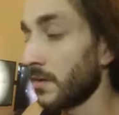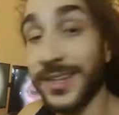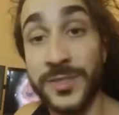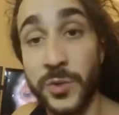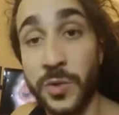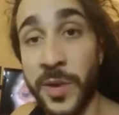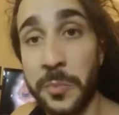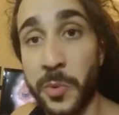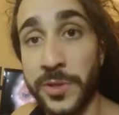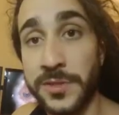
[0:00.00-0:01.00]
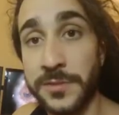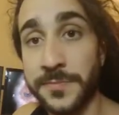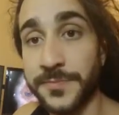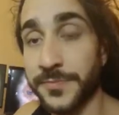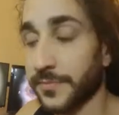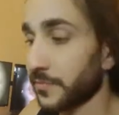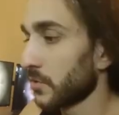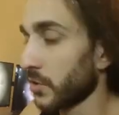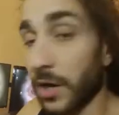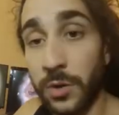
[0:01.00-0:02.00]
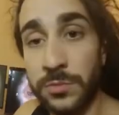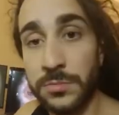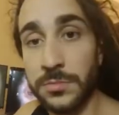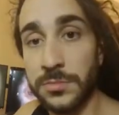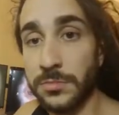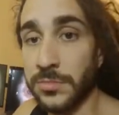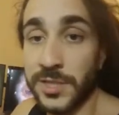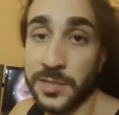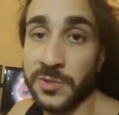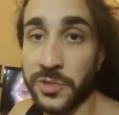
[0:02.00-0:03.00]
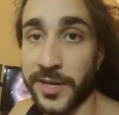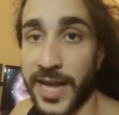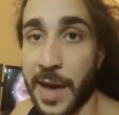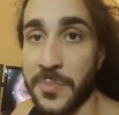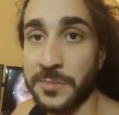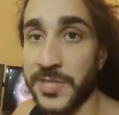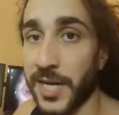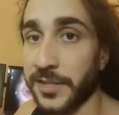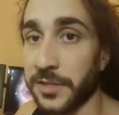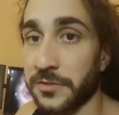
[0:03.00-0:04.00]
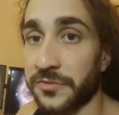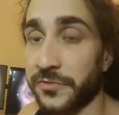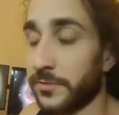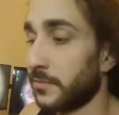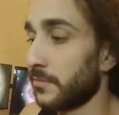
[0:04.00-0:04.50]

And that's 2 command points. So, if someone's trying to cap an objective,